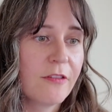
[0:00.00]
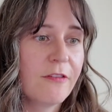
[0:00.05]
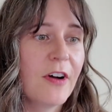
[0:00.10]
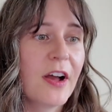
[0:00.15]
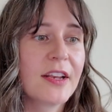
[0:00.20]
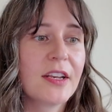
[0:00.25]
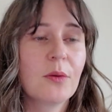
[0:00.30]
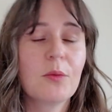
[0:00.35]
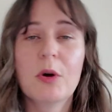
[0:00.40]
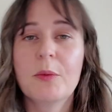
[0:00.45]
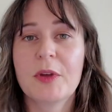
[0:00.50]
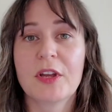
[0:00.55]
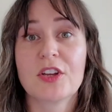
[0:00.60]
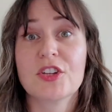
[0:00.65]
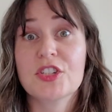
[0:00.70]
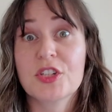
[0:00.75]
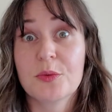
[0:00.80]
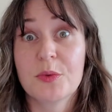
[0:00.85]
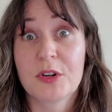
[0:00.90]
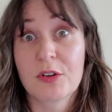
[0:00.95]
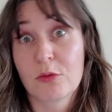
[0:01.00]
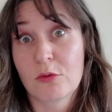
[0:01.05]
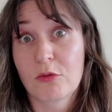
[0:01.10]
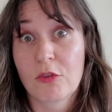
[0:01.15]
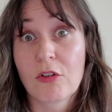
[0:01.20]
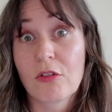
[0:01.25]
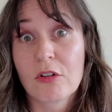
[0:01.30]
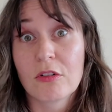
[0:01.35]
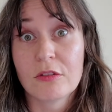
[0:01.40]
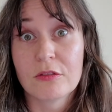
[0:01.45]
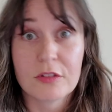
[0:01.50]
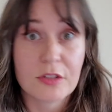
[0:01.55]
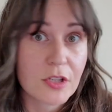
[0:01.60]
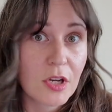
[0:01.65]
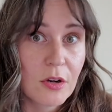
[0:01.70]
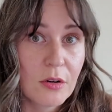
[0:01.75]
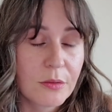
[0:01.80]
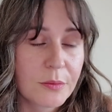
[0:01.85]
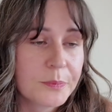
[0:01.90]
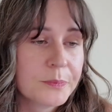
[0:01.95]
find out what we can do in a rural
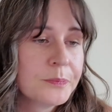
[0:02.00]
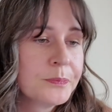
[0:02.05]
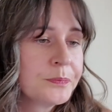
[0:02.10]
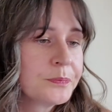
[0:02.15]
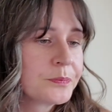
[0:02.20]
zone.